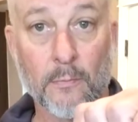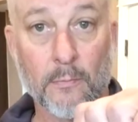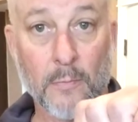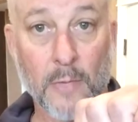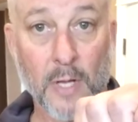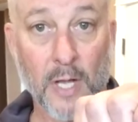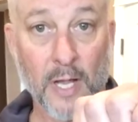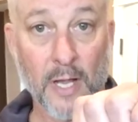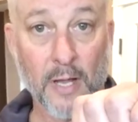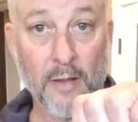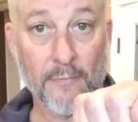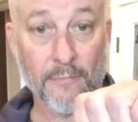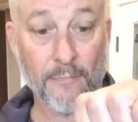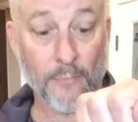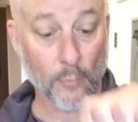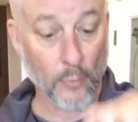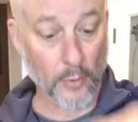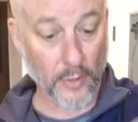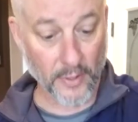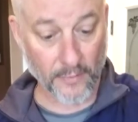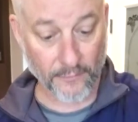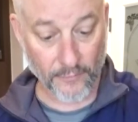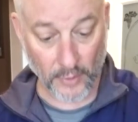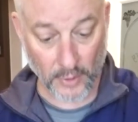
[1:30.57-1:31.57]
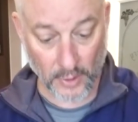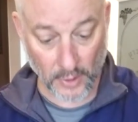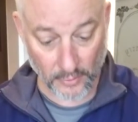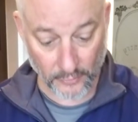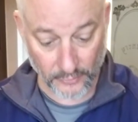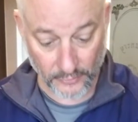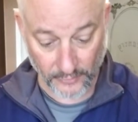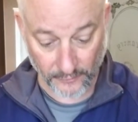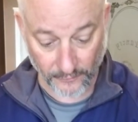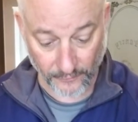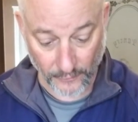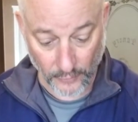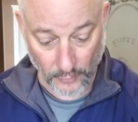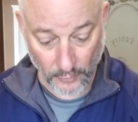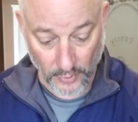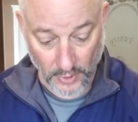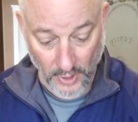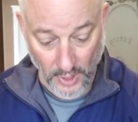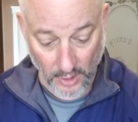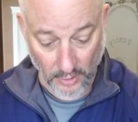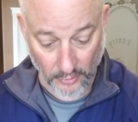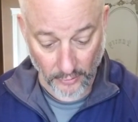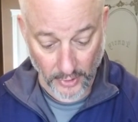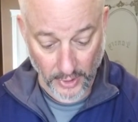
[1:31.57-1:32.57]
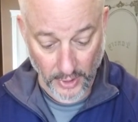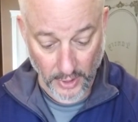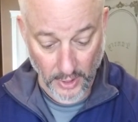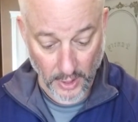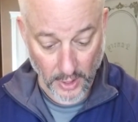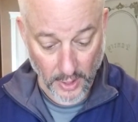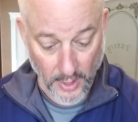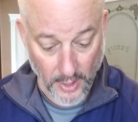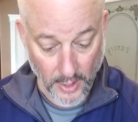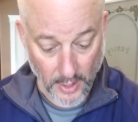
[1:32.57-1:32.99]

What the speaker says: I have 4 different colors of food coloring,